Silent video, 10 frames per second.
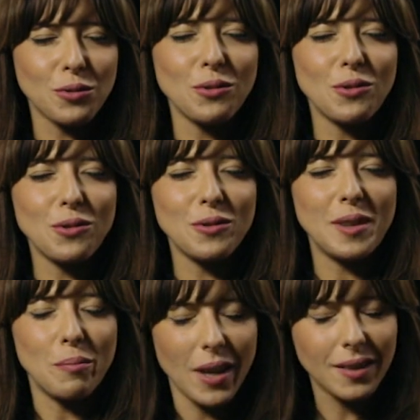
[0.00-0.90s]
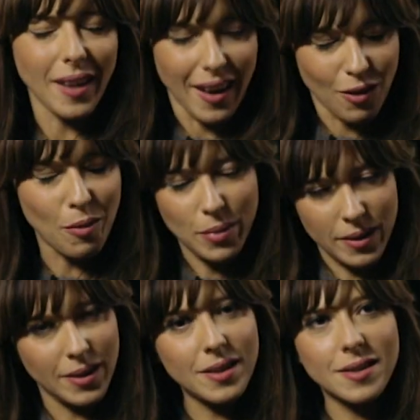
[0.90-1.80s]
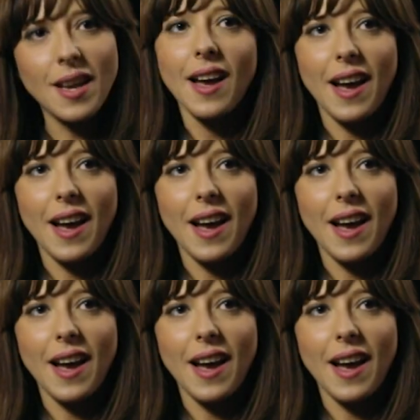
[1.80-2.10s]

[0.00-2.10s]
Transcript: to the big tech companies